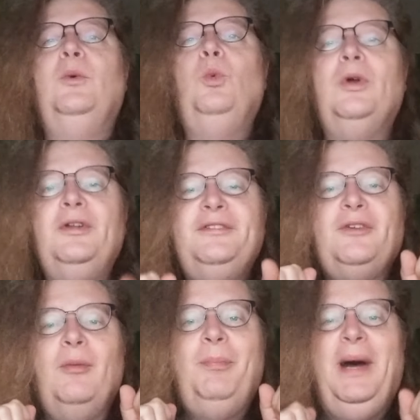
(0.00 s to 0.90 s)
Words
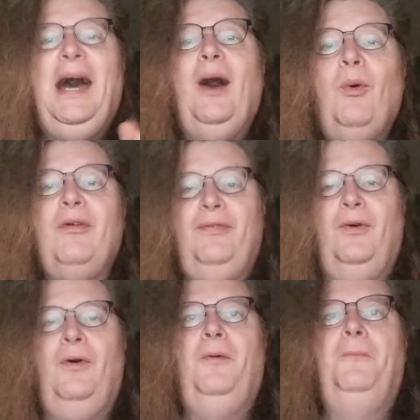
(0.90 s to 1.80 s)
are
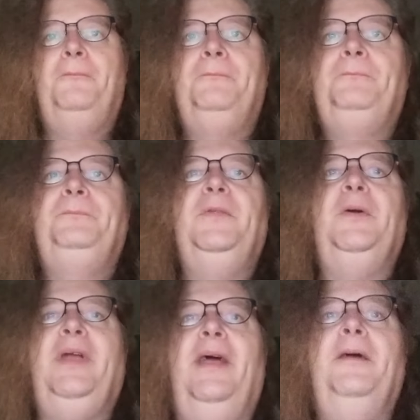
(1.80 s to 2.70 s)
powerful,
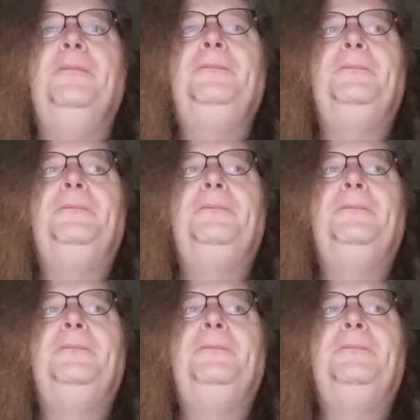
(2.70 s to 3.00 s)
okay?